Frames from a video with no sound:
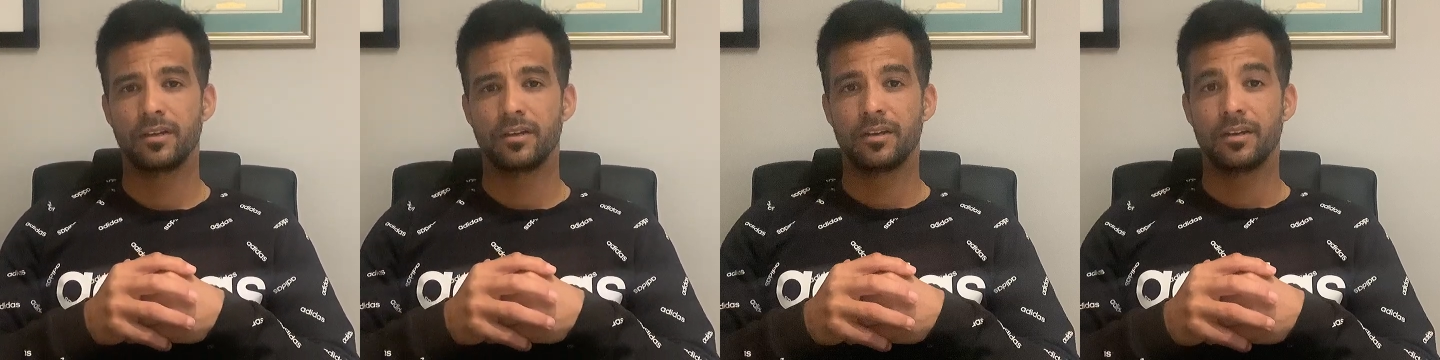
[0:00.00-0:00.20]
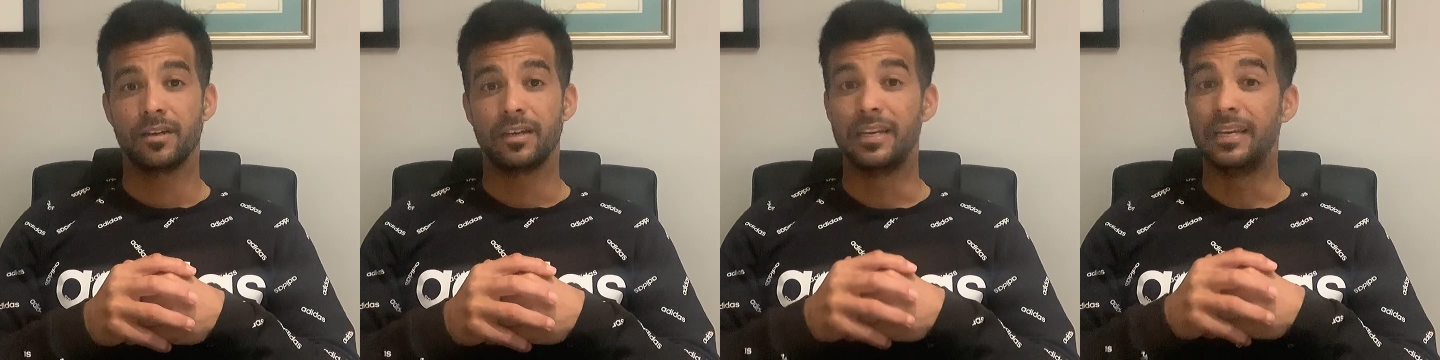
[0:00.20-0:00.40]

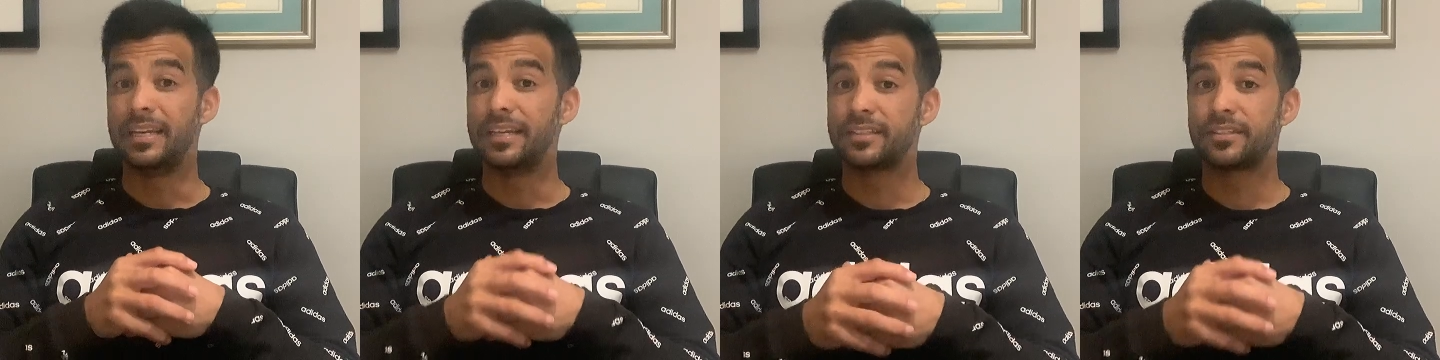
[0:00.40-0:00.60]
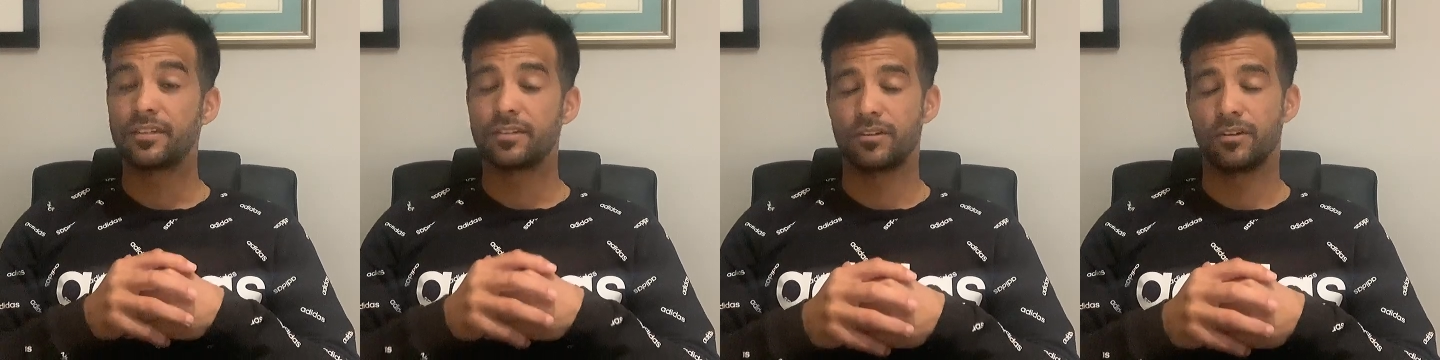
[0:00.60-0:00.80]
let
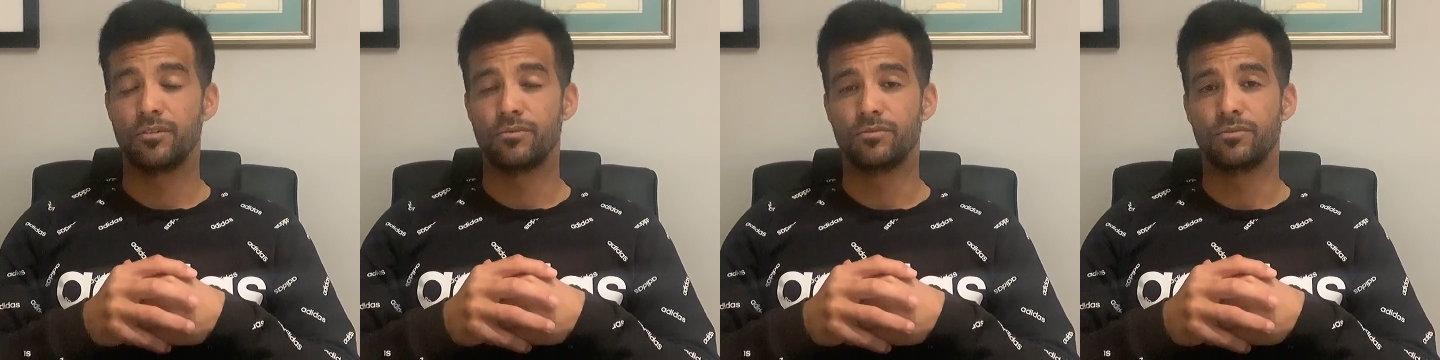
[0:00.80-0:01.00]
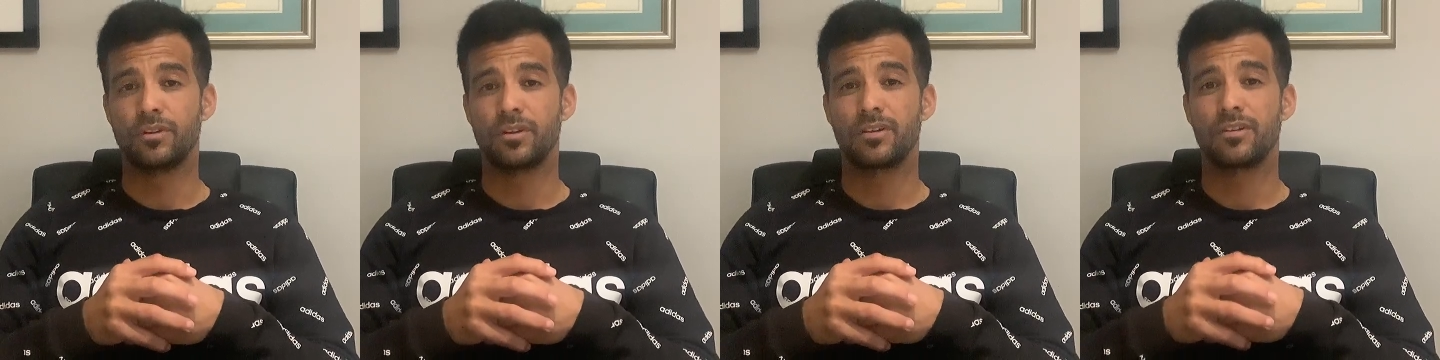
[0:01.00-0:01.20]

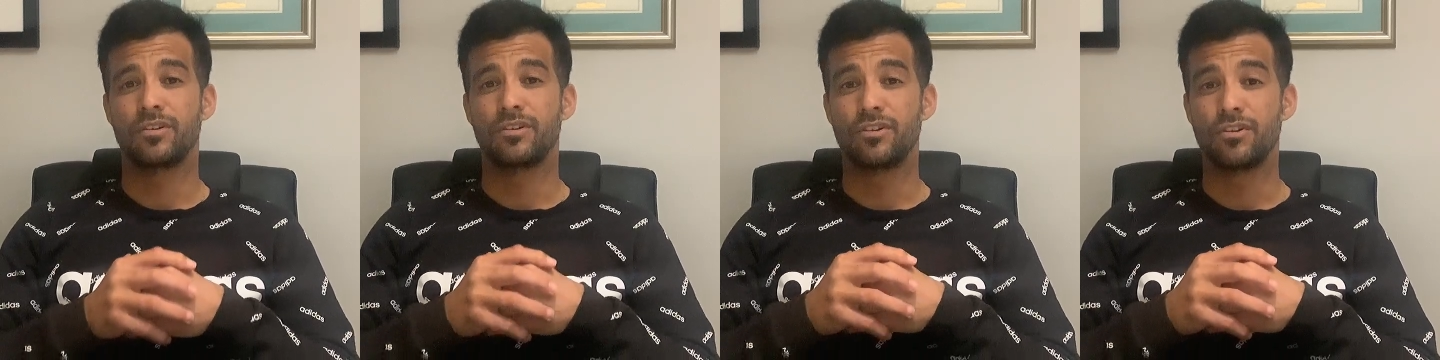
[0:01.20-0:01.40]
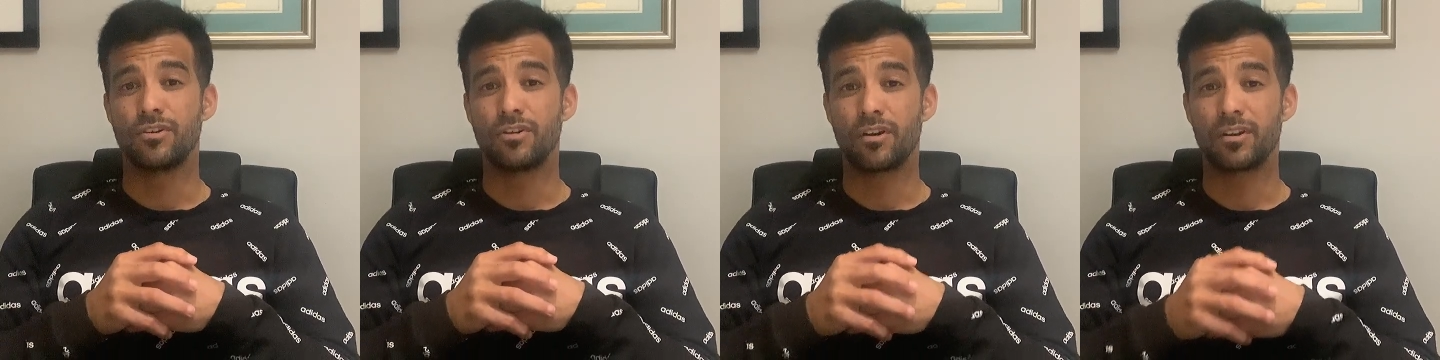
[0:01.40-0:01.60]
alone
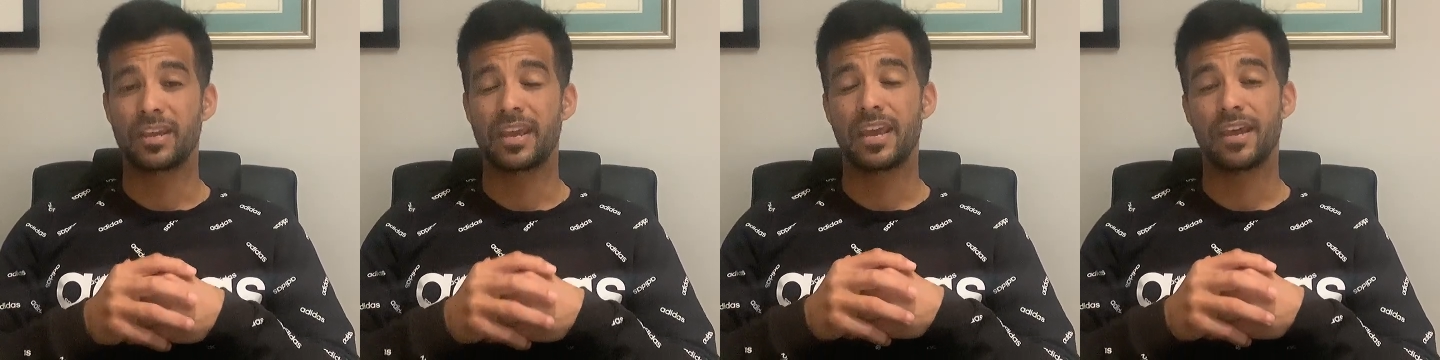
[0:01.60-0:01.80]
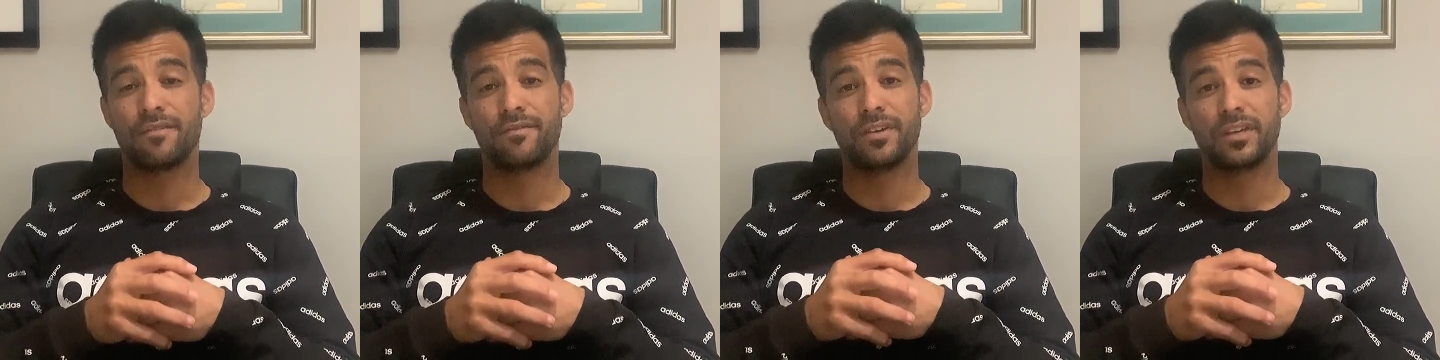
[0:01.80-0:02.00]
not
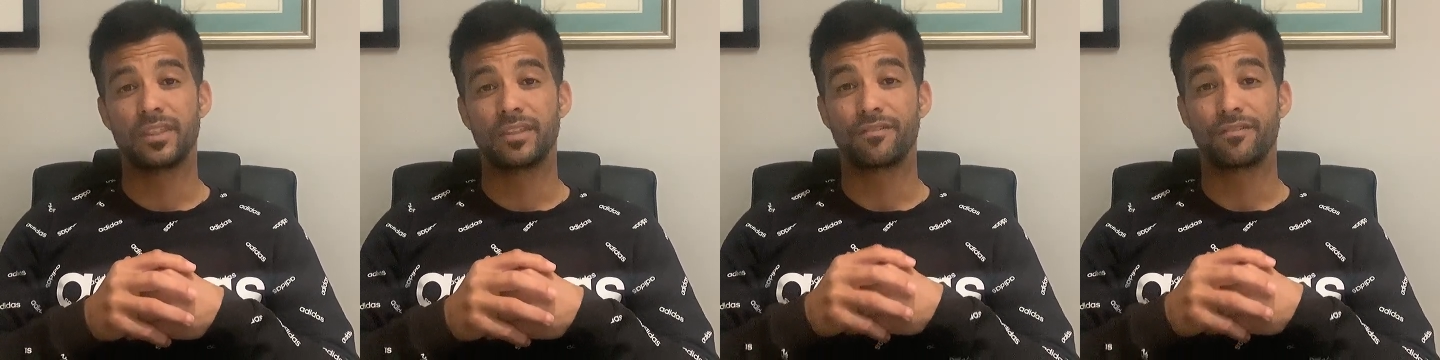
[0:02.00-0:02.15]
having the